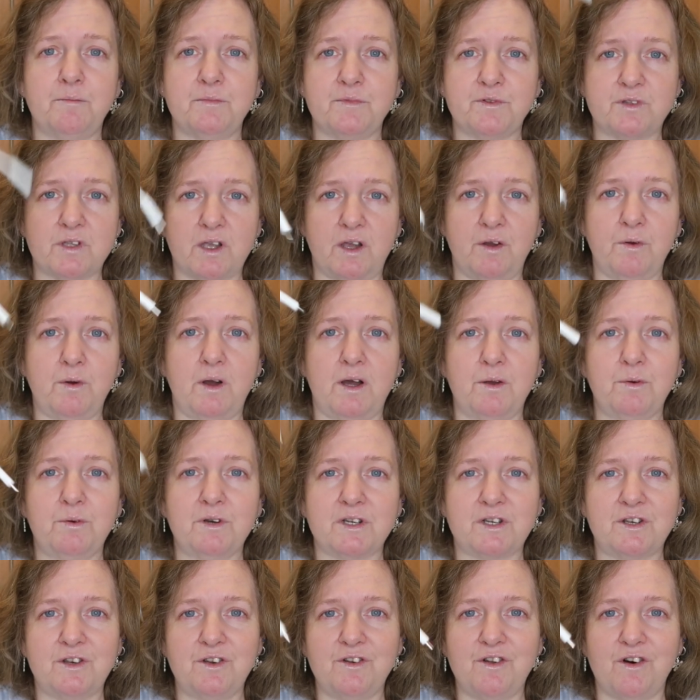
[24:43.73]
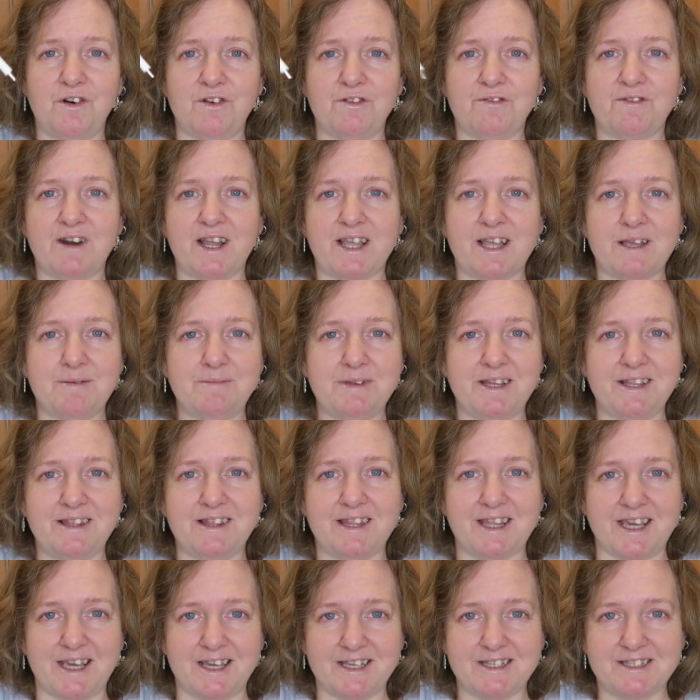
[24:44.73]
So I would not
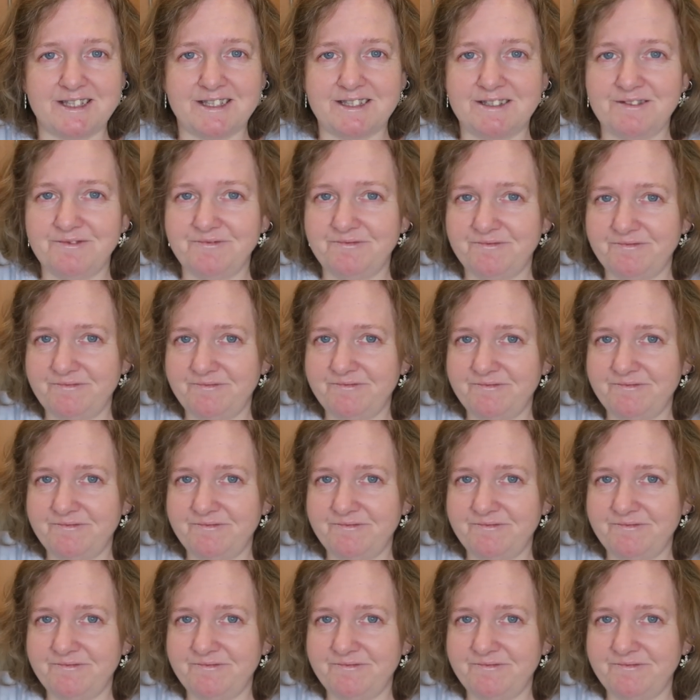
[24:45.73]
recommend this.